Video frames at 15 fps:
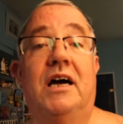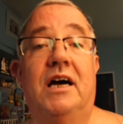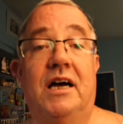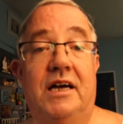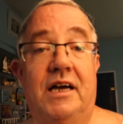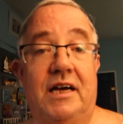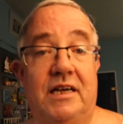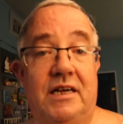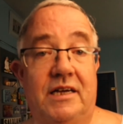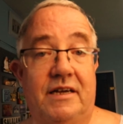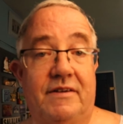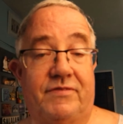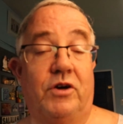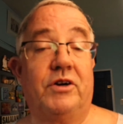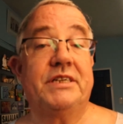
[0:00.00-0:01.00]

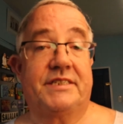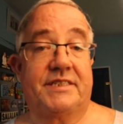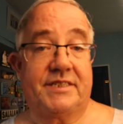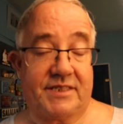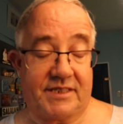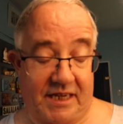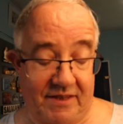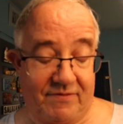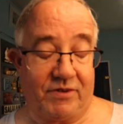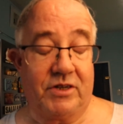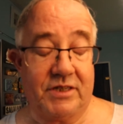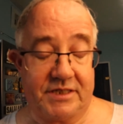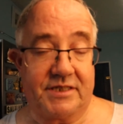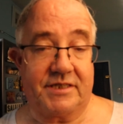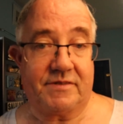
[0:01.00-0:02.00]
uh, Floyd's, Keith
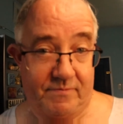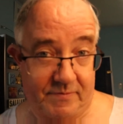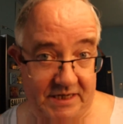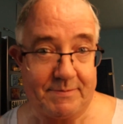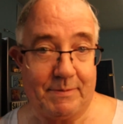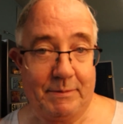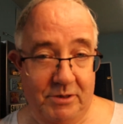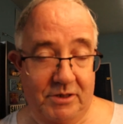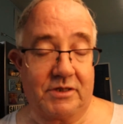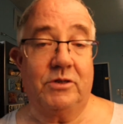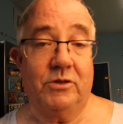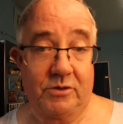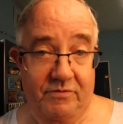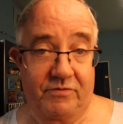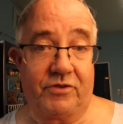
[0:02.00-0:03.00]
Floyd's recipe book
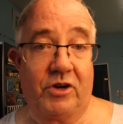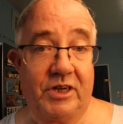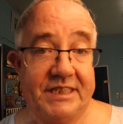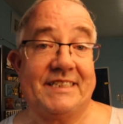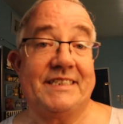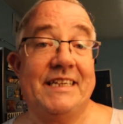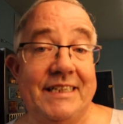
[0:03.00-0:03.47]
called Floyd's